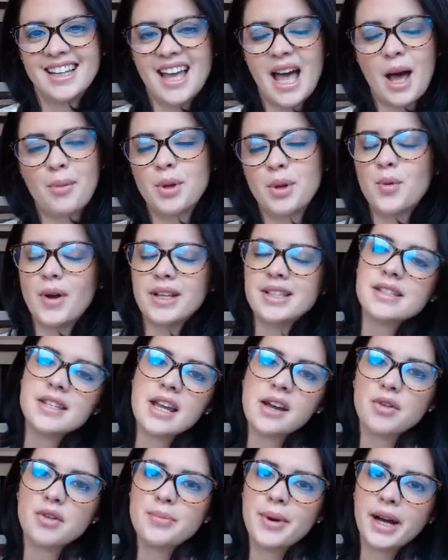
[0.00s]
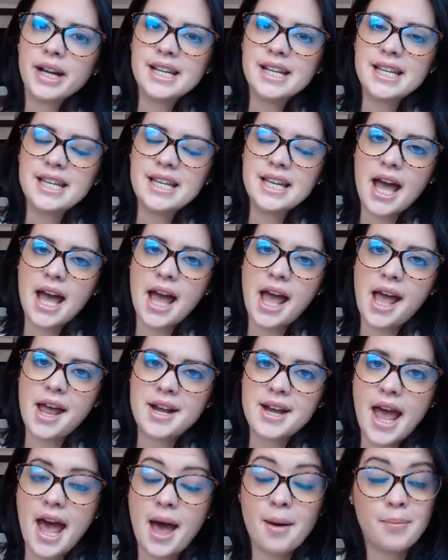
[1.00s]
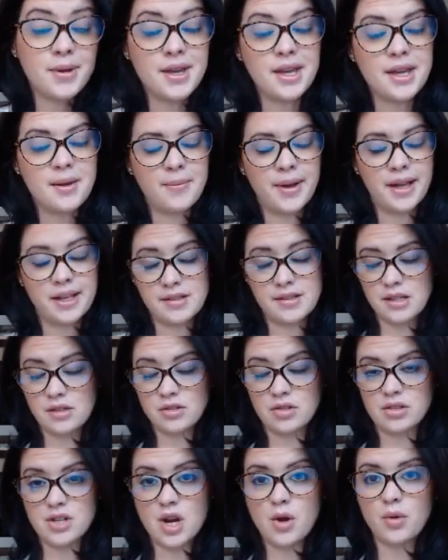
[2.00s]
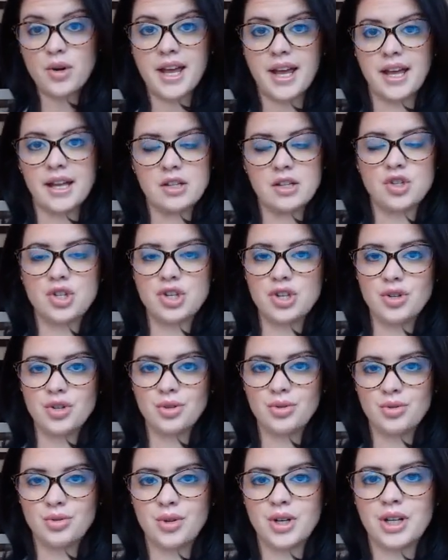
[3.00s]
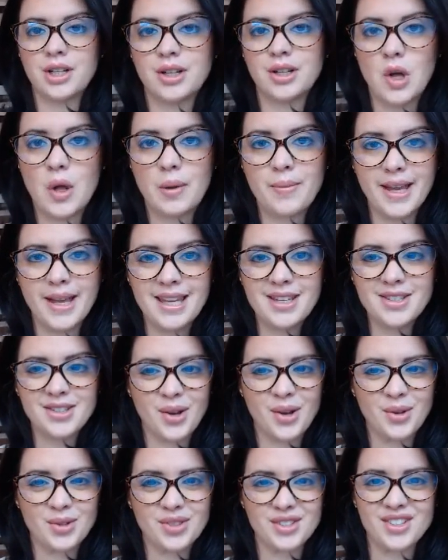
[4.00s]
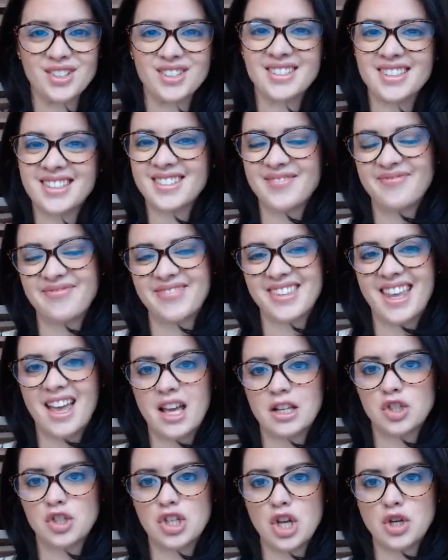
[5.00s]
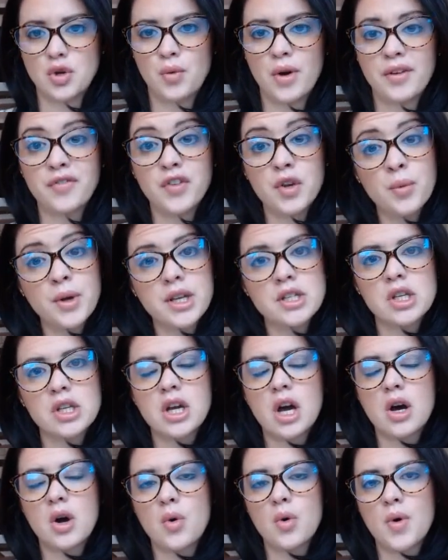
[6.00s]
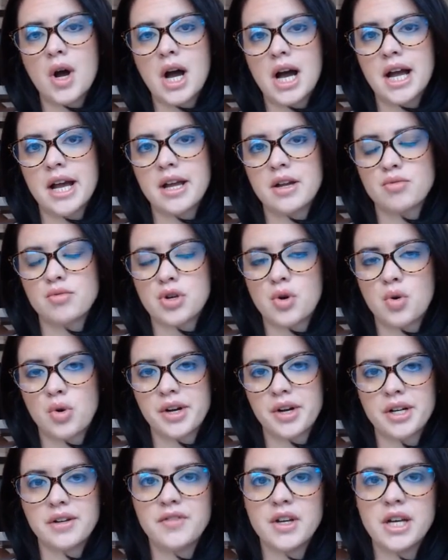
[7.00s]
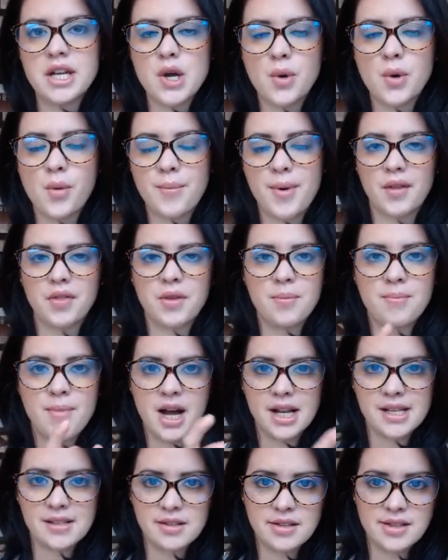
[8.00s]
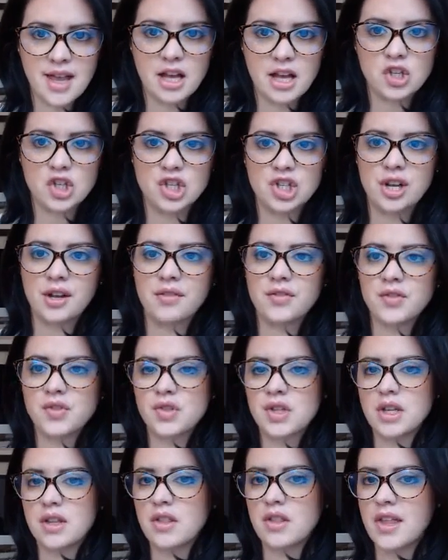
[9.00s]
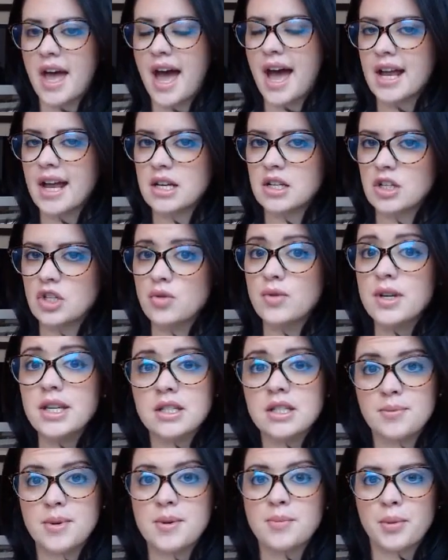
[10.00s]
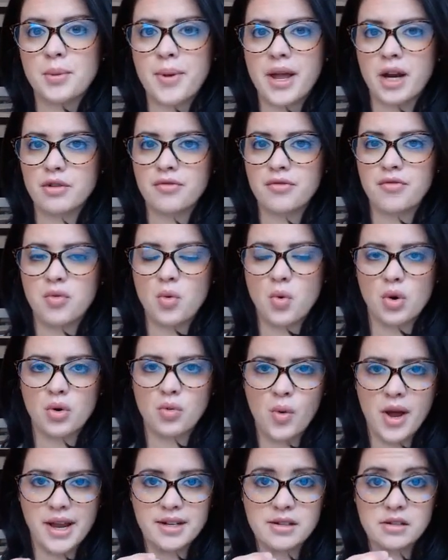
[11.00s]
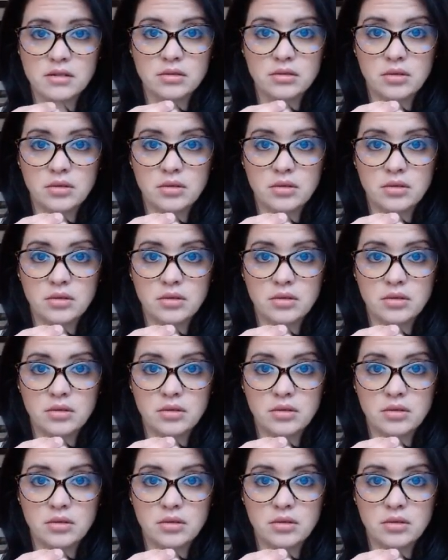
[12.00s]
Happy Wednesday, everybody, and happy impending snow day to all my East Coasters. So a few weeks ago, I recorded a video about the mindset shifts that you need to be prepared for when